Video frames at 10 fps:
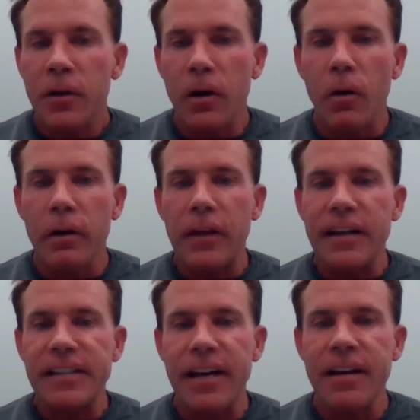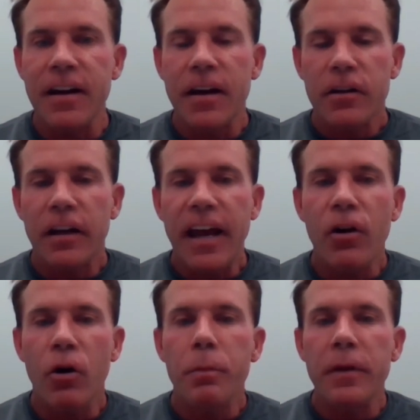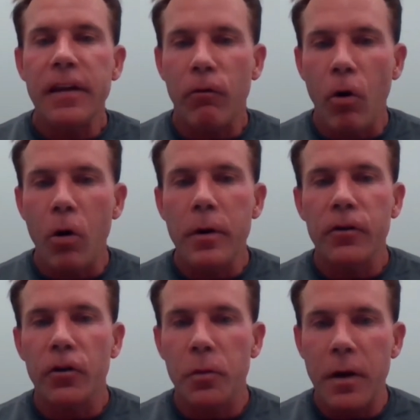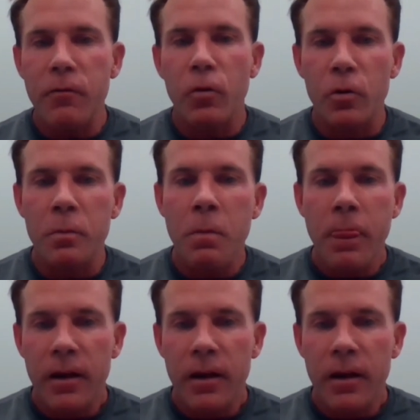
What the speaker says: If they said you can't open the aerobics or spin room,